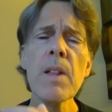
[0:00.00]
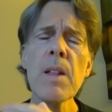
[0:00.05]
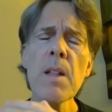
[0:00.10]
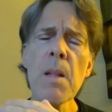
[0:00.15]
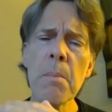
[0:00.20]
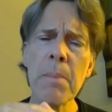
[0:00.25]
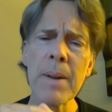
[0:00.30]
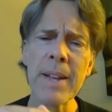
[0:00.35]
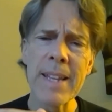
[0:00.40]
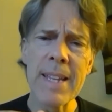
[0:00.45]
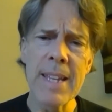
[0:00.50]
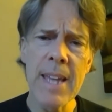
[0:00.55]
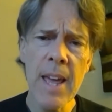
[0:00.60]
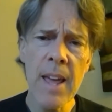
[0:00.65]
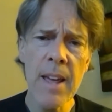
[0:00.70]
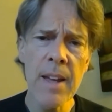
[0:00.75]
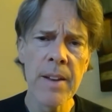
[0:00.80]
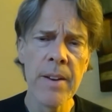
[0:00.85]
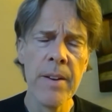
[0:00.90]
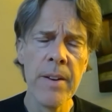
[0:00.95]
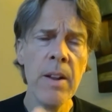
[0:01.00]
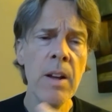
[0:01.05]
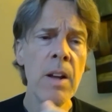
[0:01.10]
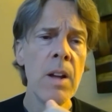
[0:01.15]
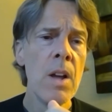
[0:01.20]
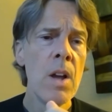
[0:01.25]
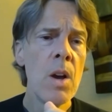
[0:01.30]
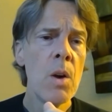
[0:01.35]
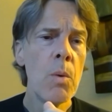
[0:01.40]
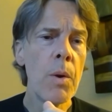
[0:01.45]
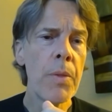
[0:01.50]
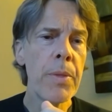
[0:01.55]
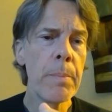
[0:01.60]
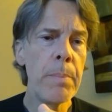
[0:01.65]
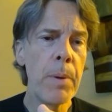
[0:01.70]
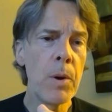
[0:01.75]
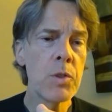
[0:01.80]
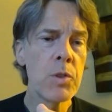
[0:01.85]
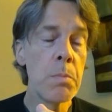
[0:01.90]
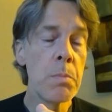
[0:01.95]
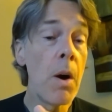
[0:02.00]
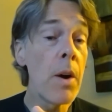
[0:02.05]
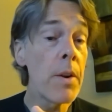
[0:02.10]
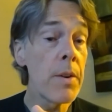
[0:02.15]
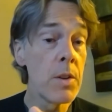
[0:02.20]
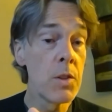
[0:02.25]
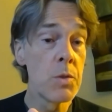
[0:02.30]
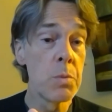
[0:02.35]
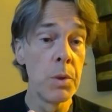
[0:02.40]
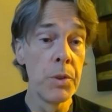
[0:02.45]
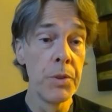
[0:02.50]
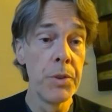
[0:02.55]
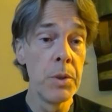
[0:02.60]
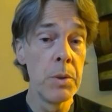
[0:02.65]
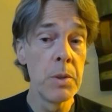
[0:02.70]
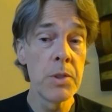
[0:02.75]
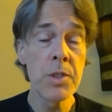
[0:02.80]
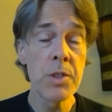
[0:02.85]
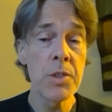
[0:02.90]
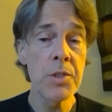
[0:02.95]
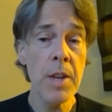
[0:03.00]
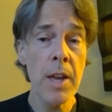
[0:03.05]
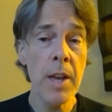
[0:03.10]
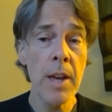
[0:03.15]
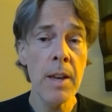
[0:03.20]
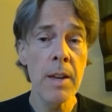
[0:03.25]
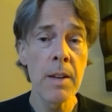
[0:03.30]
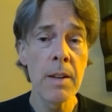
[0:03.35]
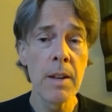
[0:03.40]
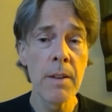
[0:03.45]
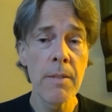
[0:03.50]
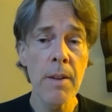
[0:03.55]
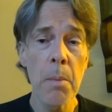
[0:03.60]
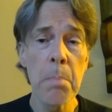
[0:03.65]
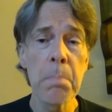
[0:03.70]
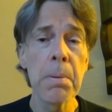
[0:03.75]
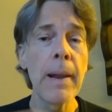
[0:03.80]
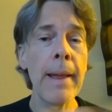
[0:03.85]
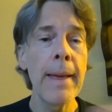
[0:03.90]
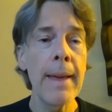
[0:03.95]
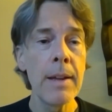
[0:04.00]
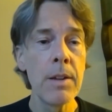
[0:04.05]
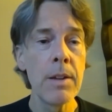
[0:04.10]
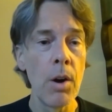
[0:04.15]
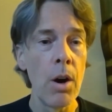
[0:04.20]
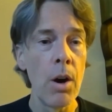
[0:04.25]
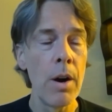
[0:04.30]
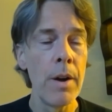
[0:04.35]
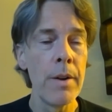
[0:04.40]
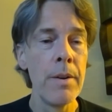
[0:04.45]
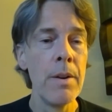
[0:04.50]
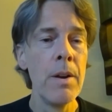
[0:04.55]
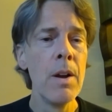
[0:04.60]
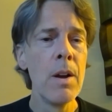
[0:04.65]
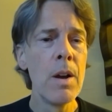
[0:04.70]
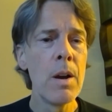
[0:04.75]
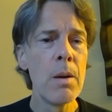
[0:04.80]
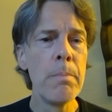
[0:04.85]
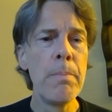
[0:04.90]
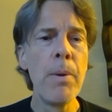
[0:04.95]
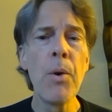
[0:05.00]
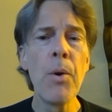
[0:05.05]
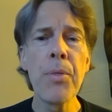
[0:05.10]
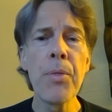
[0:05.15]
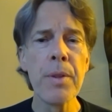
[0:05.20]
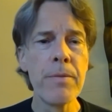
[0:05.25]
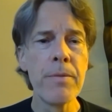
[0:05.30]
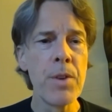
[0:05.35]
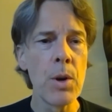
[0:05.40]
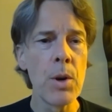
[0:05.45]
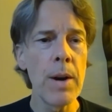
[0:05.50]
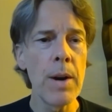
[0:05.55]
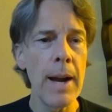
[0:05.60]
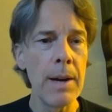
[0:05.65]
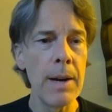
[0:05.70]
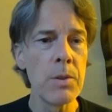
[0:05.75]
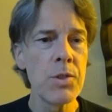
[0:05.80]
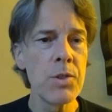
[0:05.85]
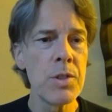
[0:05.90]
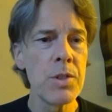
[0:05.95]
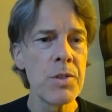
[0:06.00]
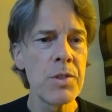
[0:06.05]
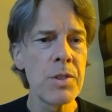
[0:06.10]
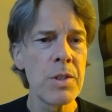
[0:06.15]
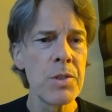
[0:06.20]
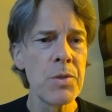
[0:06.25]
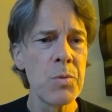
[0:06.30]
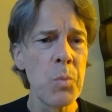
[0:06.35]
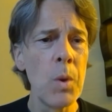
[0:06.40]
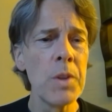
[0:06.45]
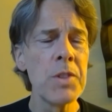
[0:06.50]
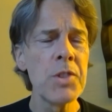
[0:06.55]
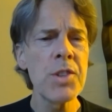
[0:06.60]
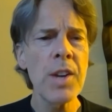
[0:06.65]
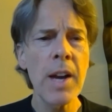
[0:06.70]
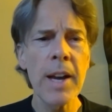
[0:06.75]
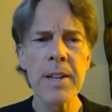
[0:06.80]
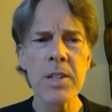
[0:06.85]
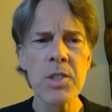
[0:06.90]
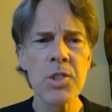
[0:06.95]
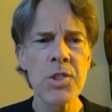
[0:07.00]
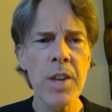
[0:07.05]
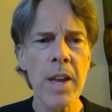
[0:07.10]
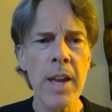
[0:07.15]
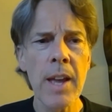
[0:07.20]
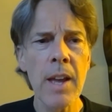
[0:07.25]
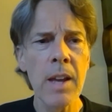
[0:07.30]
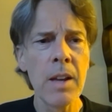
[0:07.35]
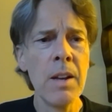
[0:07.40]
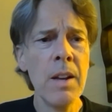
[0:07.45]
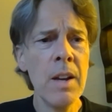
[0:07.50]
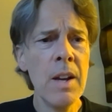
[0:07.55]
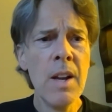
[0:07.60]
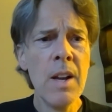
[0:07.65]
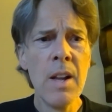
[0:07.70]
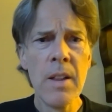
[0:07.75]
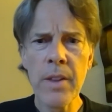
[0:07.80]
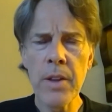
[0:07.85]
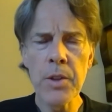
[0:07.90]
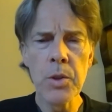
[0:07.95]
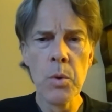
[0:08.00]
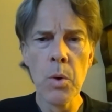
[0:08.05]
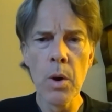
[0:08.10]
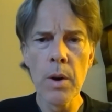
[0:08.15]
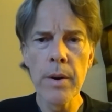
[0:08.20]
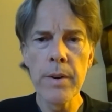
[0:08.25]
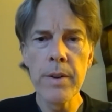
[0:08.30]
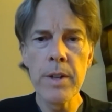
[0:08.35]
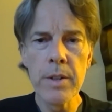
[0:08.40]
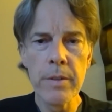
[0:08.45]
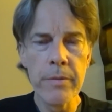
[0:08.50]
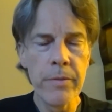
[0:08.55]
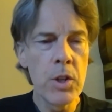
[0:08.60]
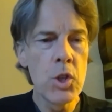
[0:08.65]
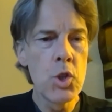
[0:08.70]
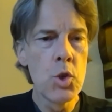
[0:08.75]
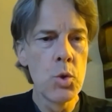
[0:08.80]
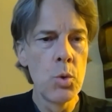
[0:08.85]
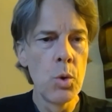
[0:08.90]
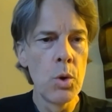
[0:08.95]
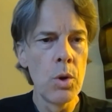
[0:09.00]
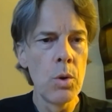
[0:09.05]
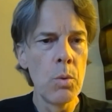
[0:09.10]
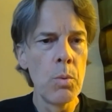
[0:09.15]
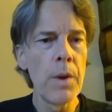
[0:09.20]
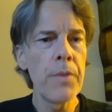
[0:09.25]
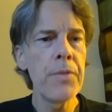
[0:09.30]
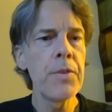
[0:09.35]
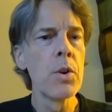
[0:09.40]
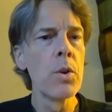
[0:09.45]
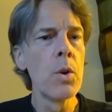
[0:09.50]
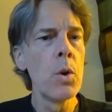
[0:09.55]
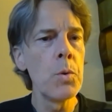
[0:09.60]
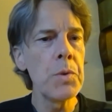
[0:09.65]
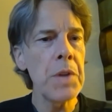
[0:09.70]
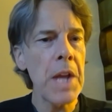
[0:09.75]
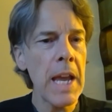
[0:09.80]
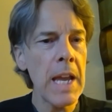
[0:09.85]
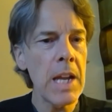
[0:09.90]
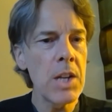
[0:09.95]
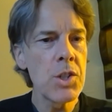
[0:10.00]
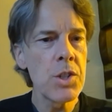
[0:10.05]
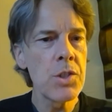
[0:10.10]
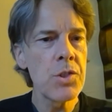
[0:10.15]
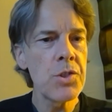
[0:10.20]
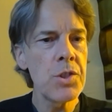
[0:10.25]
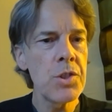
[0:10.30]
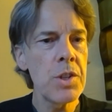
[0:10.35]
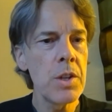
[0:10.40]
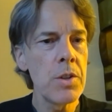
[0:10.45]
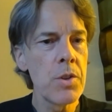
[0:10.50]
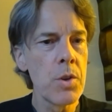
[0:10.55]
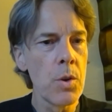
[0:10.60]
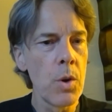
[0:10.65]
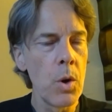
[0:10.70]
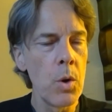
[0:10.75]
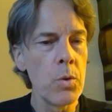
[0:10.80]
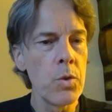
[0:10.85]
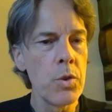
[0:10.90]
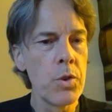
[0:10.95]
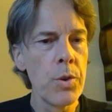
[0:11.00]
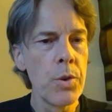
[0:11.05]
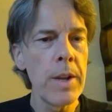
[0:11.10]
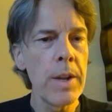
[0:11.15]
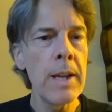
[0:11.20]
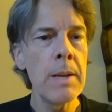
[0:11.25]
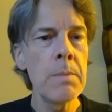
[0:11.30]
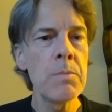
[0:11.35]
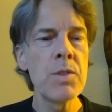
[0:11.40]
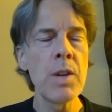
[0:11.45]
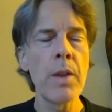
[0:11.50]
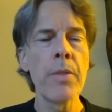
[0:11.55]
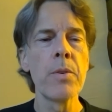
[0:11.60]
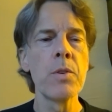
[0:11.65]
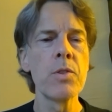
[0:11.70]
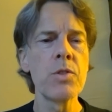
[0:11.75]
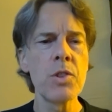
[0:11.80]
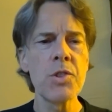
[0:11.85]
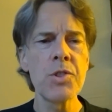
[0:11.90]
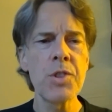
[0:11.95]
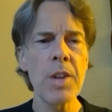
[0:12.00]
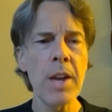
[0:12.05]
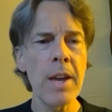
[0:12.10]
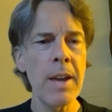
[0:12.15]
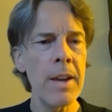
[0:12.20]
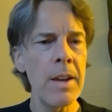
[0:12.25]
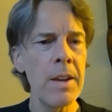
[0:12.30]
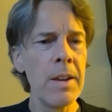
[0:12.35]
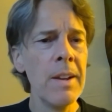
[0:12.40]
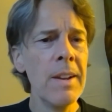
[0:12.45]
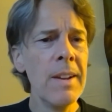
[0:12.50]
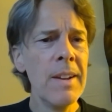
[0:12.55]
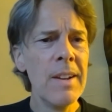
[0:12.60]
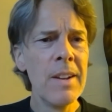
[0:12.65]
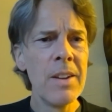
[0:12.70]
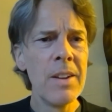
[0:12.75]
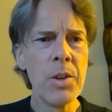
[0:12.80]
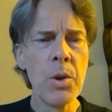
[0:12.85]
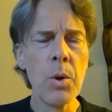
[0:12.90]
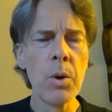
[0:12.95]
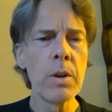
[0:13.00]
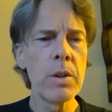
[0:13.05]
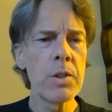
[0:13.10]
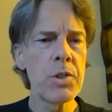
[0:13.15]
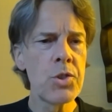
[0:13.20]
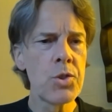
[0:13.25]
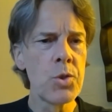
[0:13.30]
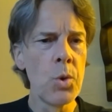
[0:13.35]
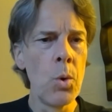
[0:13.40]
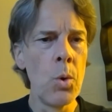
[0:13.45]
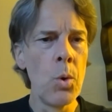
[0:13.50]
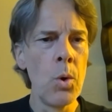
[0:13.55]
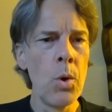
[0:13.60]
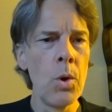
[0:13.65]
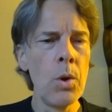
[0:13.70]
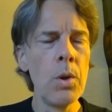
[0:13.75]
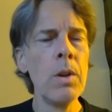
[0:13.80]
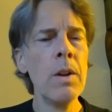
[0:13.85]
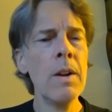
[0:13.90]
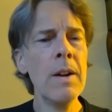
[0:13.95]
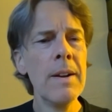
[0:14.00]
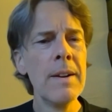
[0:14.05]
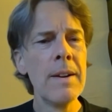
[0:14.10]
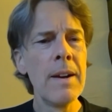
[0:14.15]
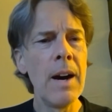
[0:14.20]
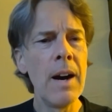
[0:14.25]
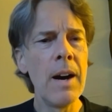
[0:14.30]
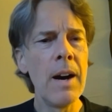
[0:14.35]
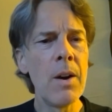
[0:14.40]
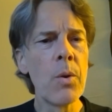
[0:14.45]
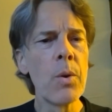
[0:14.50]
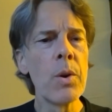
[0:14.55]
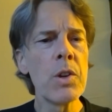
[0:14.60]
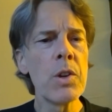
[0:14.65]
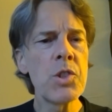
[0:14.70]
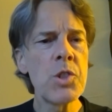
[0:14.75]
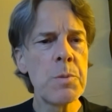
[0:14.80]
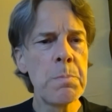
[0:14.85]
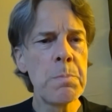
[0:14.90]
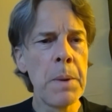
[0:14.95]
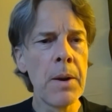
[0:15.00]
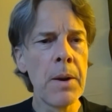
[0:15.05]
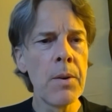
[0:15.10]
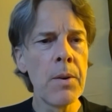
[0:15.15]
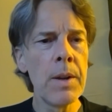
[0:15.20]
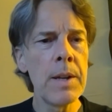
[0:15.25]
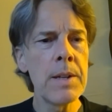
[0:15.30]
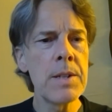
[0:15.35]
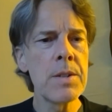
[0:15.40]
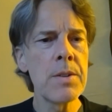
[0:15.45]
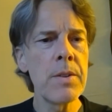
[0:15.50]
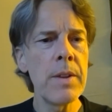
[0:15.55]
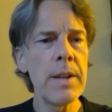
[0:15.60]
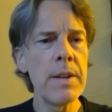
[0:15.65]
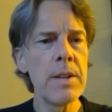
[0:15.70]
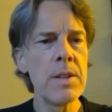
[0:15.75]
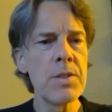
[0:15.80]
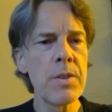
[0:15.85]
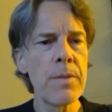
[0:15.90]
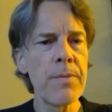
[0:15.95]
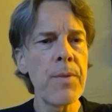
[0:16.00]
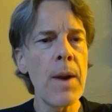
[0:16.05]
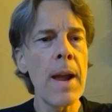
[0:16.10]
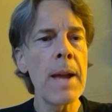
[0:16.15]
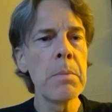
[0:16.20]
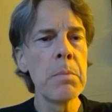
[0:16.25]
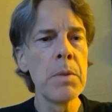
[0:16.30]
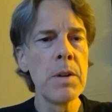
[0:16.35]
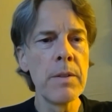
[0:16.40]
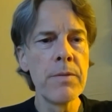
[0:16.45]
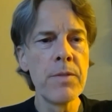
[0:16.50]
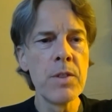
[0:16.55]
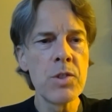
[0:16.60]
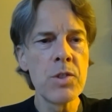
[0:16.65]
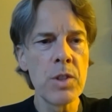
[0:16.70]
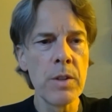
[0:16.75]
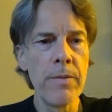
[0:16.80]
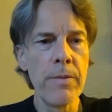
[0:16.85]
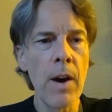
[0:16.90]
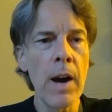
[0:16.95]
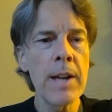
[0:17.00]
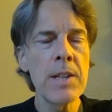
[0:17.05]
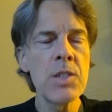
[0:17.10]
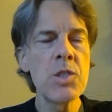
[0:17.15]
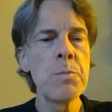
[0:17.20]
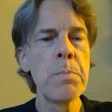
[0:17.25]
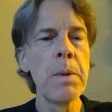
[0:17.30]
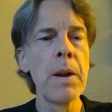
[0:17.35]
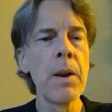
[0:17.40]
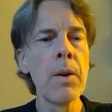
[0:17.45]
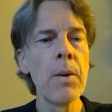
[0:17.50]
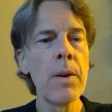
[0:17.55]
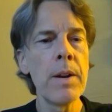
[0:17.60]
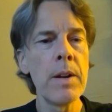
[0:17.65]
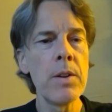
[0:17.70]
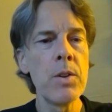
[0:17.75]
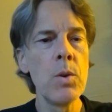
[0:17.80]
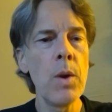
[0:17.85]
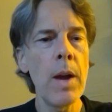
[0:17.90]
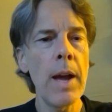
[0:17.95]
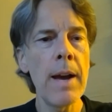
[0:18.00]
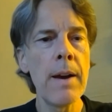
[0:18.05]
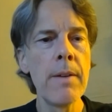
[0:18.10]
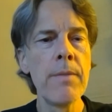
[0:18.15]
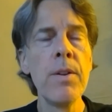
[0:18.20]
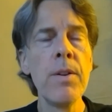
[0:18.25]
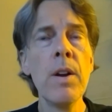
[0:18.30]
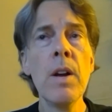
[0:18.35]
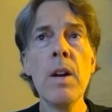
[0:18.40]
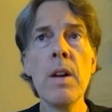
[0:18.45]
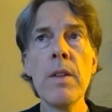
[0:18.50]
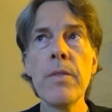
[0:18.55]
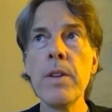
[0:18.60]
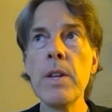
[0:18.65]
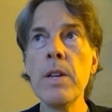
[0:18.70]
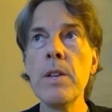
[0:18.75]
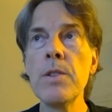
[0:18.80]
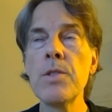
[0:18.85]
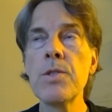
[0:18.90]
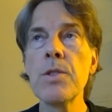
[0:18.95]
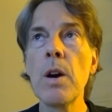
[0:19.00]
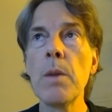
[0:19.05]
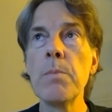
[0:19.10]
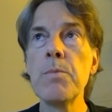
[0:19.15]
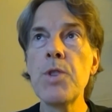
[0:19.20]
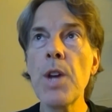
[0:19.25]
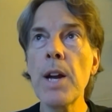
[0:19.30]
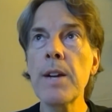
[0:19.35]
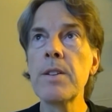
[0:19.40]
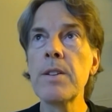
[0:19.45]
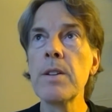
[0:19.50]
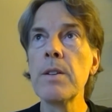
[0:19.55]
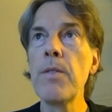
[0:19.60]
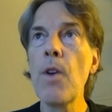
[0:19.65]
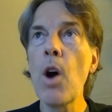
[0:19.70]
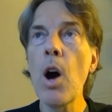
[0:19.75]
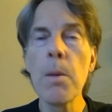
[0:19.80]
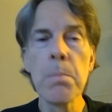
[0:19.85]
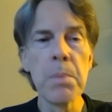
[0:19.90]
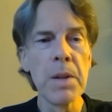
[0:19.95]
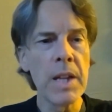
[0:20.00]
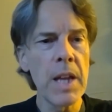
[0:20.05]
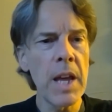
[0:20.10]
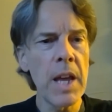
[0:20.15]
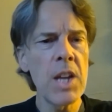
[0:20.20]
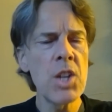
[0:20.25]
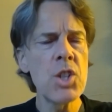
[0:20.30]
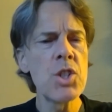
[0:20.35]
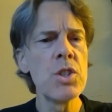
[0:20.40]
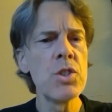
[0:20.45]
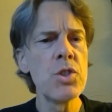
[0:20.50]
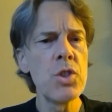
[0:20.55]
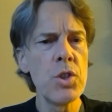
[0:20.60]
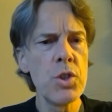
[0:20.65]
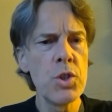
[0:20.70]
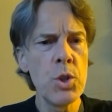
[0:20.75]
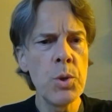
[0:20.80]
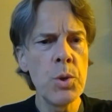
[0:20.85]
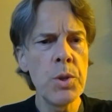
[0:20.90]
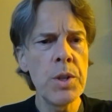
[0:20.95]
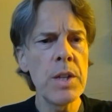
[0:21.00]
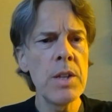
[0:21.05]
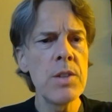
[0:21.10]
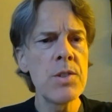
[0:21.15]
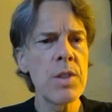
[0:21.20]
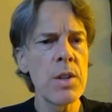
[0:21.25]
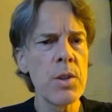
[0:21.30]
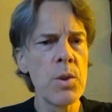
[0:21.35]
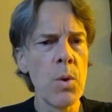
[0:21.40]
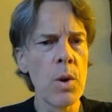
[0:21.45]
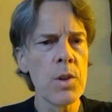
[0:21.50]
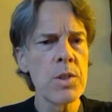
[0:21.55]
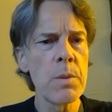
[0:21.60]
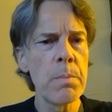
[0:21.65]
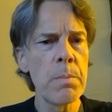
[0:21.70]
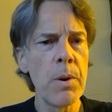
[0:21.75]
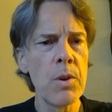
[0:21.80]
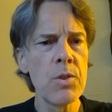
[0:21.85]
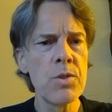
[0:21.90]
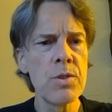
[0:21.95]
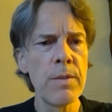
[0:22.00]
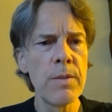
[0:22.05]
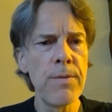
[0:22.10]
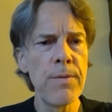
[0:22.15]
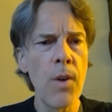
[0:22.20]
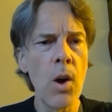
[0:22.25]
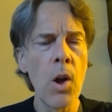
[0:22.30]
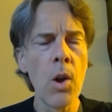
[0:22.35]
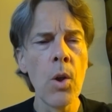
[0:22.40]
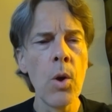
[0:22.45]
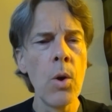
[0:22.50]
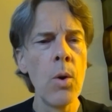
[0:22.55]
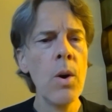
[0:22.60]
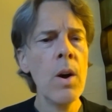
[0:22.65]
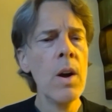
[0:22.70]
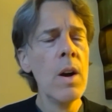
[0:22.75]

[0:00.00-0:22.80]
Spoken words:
But again, what the postmoderns will do is to say a plague on both of your houses, because one side is saying that you are an individual with your own agency and your own dreams. The other is to say you are a soul or a spirit that is a fragment of this divine spirit, and you have these objective obligations and duties that you are supposed to follow.